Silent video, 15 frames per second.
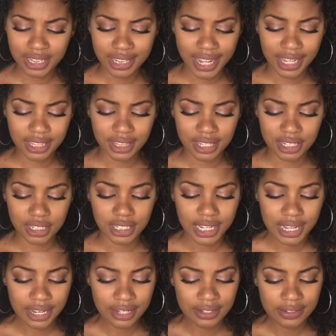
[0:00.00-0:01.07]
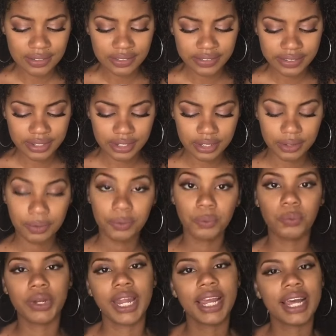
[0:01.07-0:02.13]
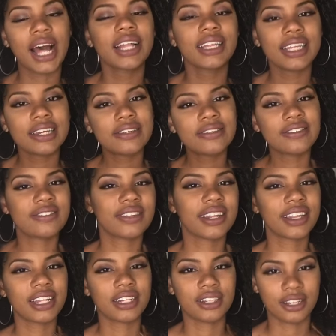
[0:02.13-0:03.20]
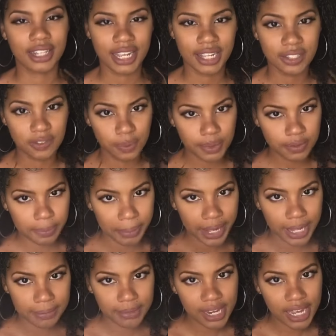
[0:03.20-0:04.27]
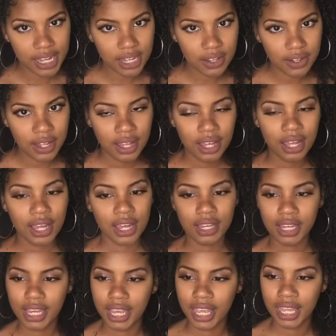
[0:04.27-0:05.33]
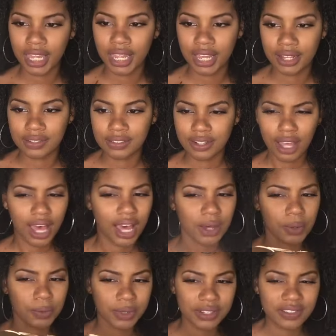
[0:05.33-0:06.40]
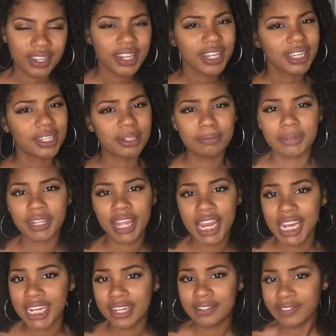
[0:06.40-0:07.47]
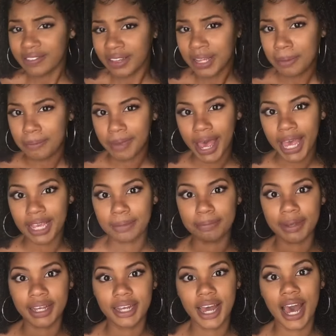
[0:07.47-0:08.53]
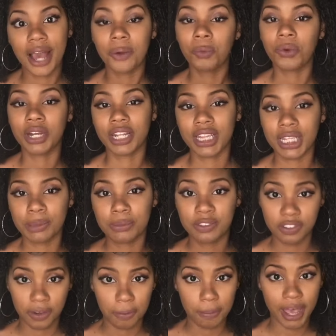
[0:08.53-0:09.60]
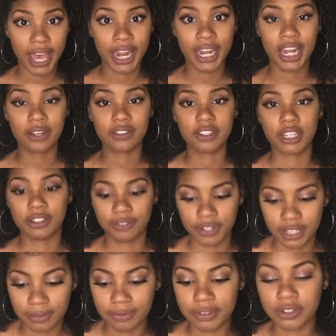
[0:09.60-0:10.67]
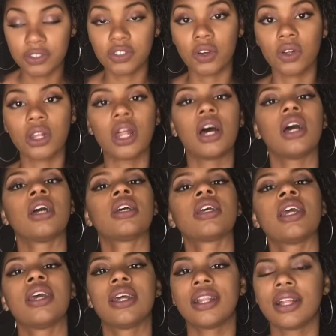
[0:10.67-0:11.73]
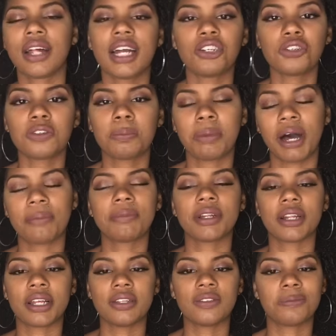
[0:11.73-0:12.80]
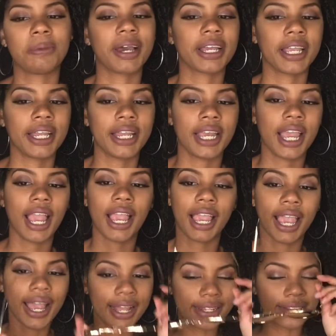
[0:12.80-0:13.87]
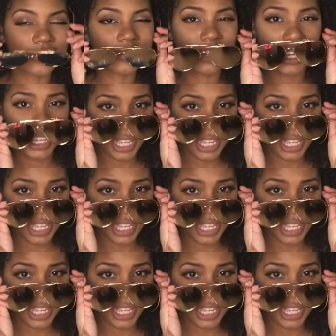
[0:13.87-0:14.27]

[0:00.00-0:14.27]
like the lens, when I got these, the lens was popped out and I was gonna complain and send them back, but I wanted them so bad and I was looking for them for so long But I just popped the lens back in it and